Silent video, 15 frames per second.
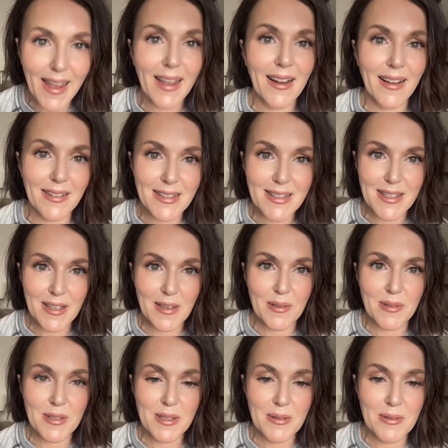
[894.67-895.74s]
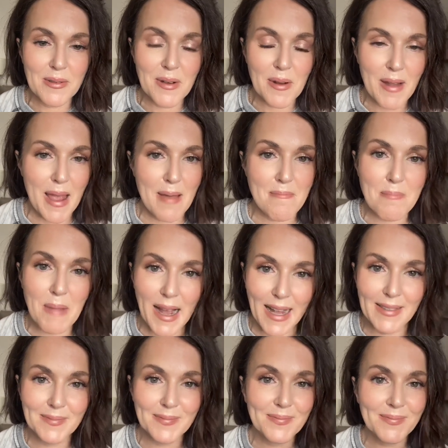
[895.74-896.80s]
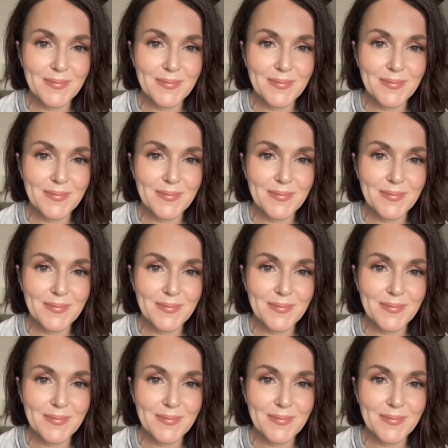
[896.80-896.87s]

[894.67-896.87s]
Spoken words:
and I'll see you soon. Okay, bye.